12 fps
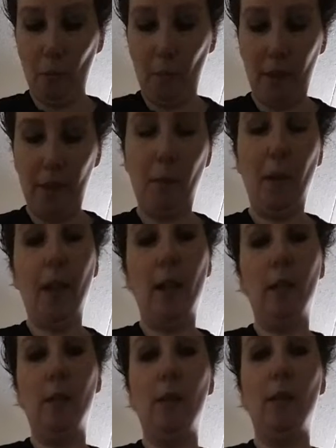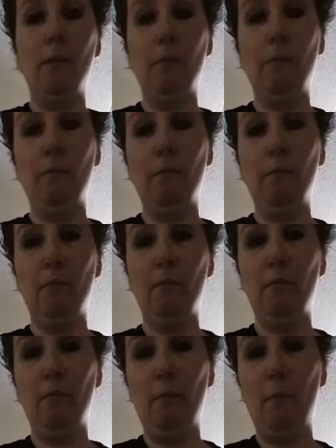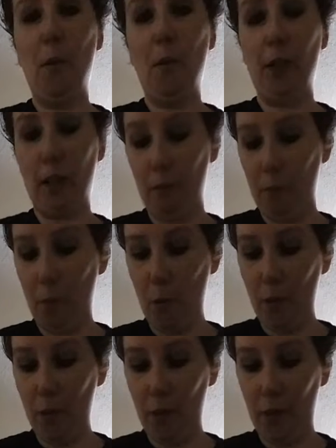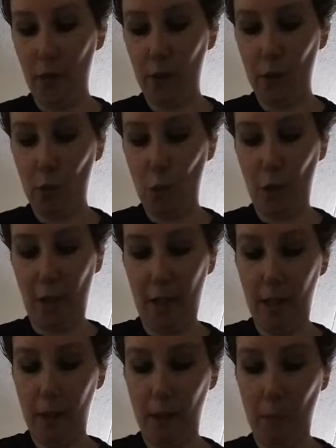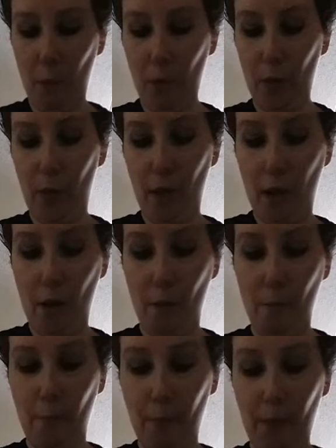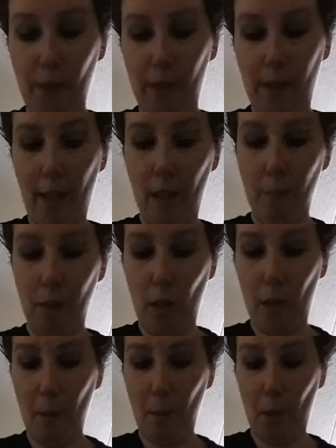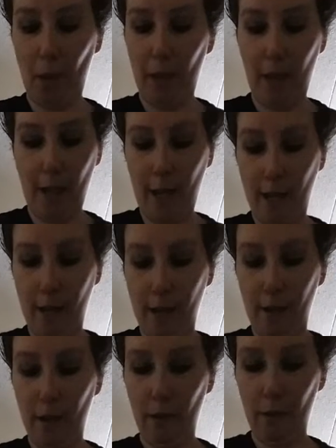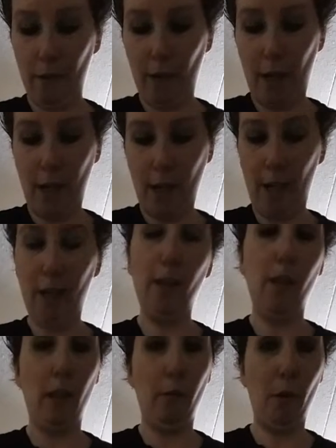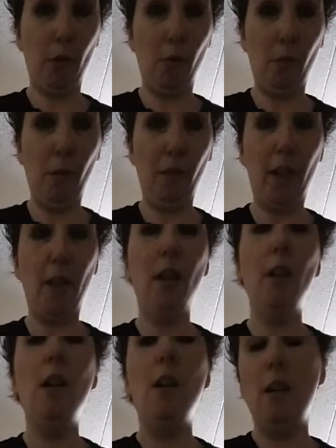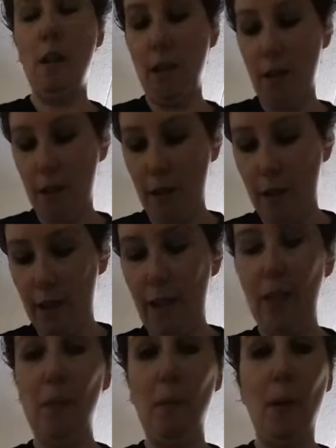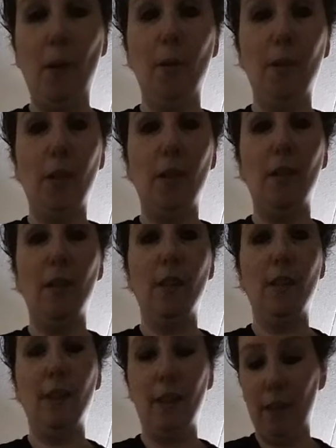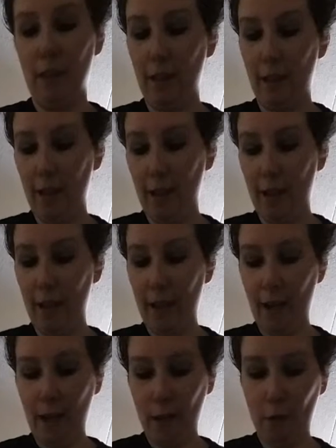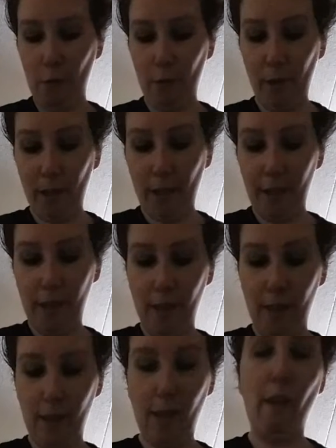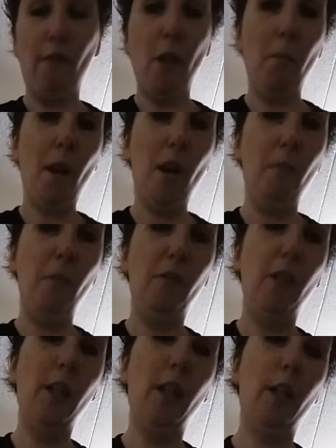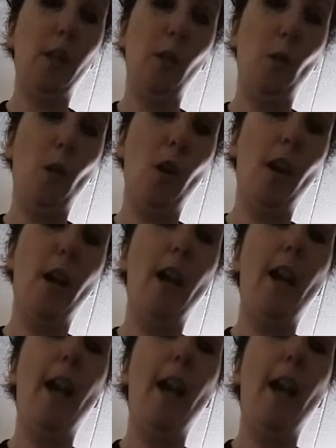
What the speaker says: was because both stories, both Salem's Lot, the book, and Fright Night, the original movie, is about a guy who realizes a vampire moved in next door